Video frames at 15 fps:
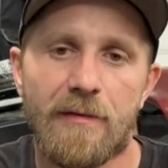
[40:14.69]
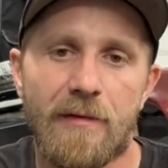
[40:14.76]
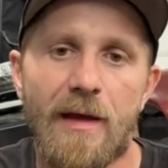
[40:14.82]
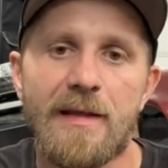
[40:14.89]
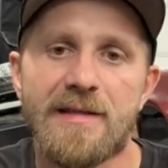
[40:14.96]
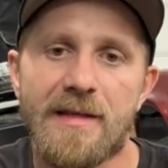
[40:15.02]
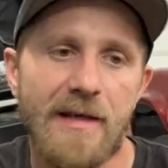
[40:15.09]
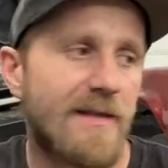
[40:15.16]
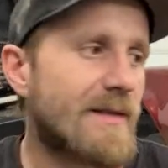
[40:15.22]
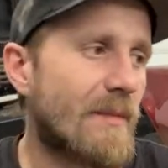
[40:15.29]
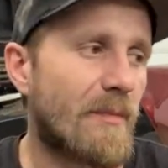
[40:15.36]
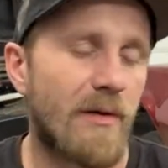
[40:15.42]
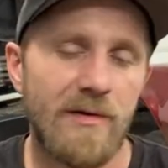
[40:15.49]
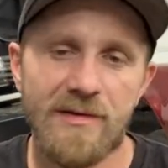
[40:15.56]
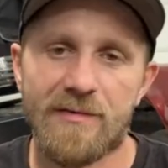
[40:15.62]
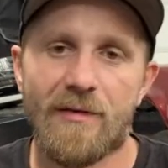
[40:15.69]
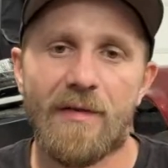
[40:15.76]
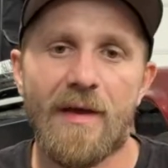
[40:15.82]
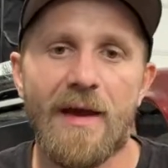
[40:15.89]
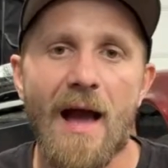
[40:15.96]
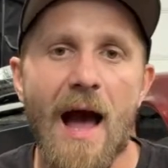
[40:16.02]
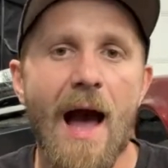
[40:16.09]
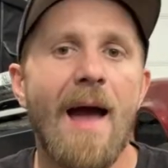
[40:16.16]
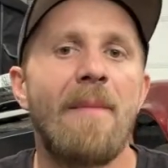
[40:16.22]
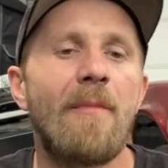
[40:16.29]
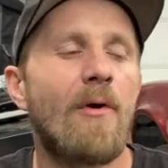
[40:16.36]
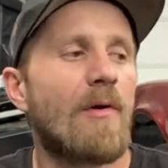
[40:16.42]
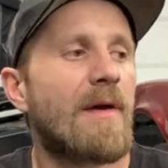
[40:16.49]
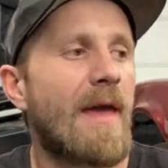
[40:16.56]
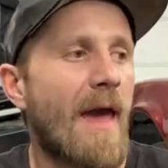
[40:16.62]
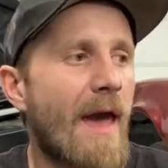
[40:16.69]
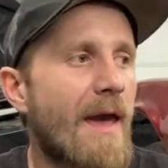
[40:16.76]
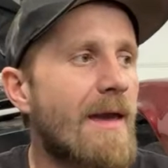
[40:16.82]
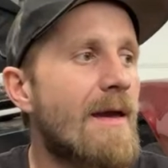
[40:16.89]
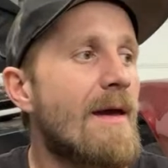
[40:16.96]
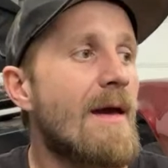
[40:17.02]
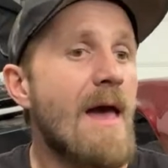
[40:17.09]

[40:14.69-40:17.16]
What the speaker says: It's a personal thing. I'm okay